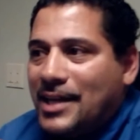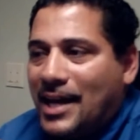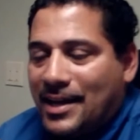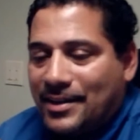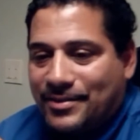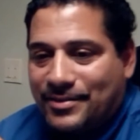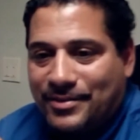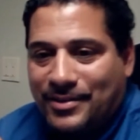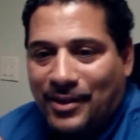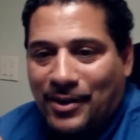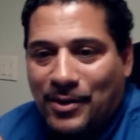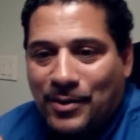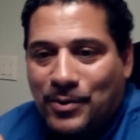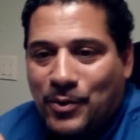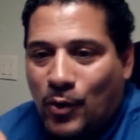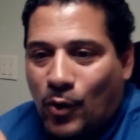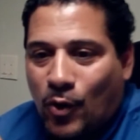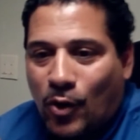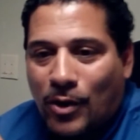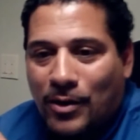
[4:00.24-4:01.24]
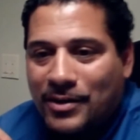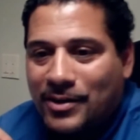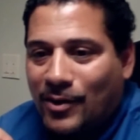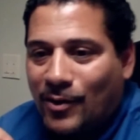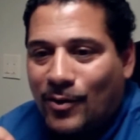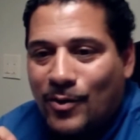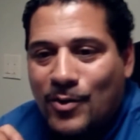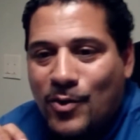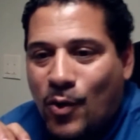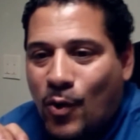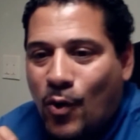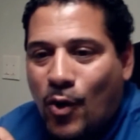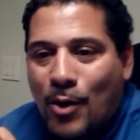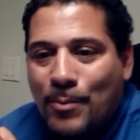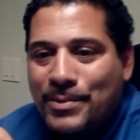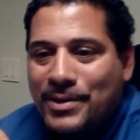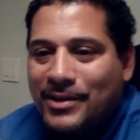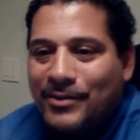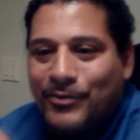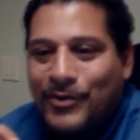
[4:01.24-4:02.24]
Yes,
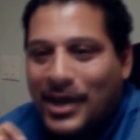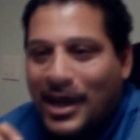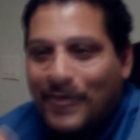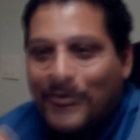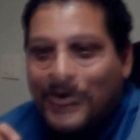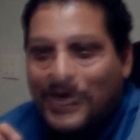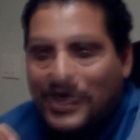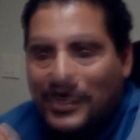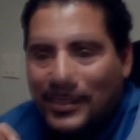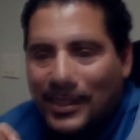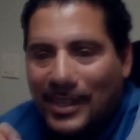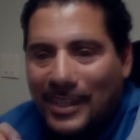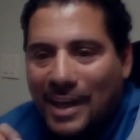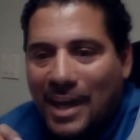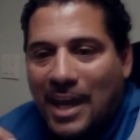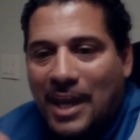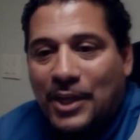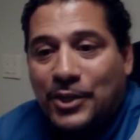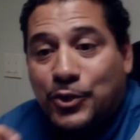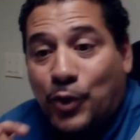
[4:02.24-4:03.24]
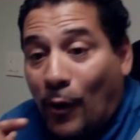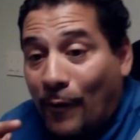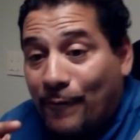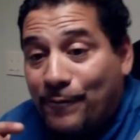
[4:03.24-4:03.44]
call me if you have any questions.